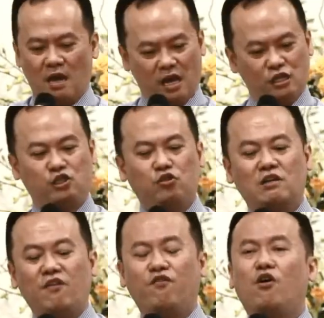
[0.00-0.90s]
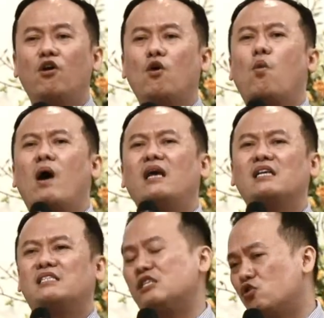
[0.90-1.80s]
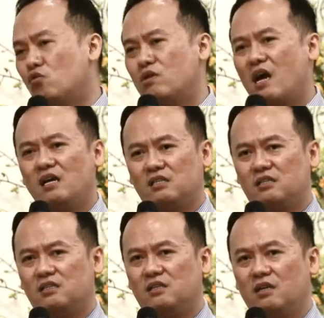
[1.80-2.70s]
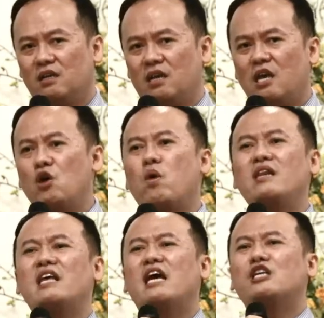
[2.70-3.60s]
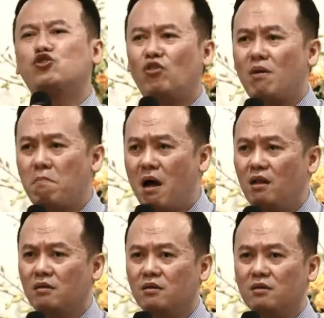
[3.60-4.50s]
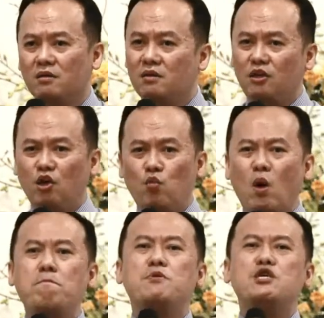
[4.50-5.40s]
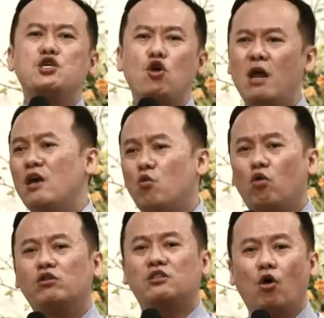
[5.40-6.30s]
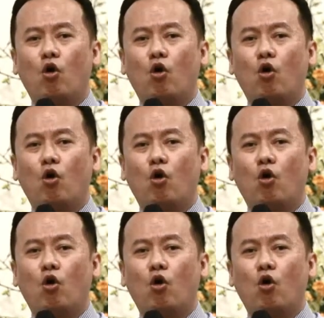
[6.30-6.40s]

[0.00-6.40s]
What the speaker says: And so therefore, why is he so nice? He went the extra mile. He went beyond. He was